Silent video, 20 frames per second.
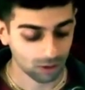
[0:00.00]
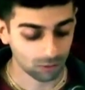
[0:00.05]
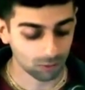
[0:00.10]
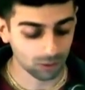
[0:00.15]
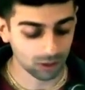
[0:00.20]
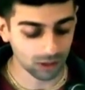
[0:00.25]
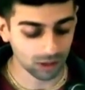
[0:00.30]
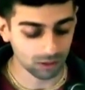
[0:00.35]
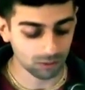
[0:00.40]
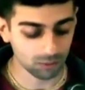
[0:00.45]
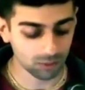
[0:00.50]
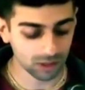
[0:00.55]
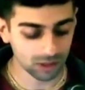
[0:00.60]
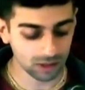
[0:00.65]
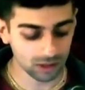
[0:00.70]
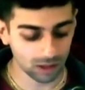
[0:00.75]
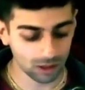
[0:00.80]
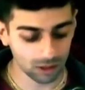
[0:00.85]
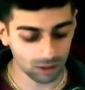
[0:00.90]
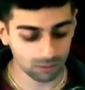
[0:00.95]
we
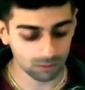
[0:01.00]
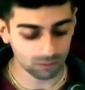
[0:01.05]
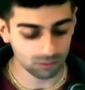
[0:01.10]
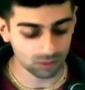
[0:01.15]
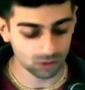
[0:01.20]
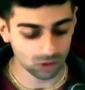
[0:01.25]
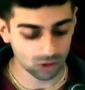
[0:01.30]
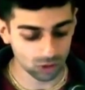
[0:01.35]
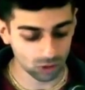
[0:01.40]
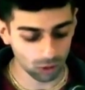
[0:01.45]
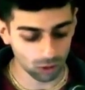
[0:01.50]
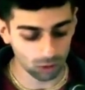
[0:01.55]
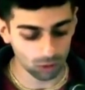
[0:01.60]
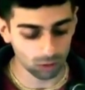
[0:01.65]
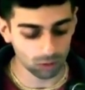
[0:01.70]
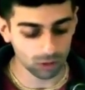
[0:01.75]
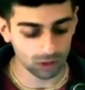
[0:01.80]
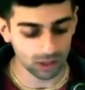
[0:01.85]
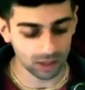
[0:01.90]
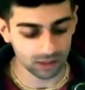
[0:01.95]
become
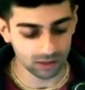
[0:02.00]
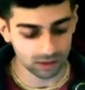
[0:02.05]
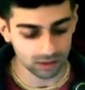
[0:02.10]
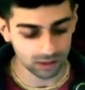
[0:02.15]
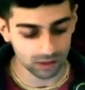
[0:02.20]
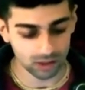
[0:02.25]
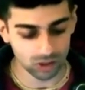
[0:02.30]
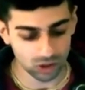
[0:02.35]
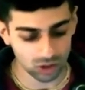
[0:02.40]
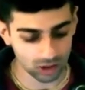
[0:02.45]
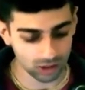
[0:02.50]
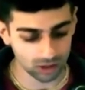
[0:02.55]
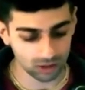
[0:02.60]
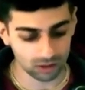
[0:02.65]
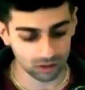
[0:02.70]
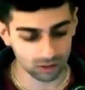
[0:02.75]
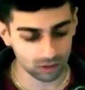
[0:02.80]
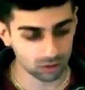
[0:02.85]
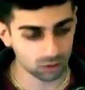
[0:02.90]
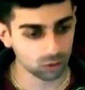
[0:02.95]
so
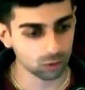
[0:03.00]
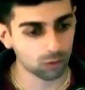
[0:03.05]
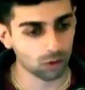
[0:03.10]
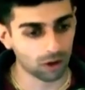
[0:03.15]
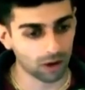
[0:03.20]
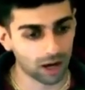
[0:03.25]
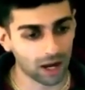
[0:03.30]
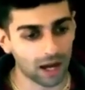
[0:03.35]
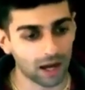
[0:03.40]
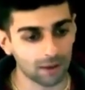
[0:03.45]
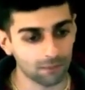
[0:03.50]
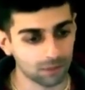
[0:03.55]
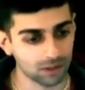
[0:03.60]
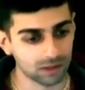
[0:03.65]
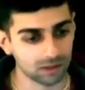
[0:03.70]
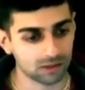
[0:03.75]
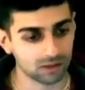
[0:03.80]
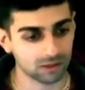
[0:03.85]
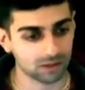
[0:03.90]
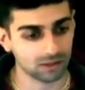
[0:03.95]
conditioned to our
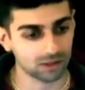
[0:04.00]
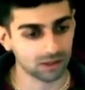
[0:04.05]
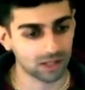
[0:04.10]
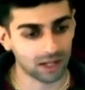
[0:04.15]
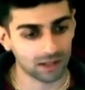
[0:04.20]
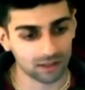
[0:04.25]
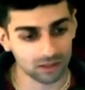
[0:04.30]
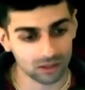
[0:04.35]
habits that it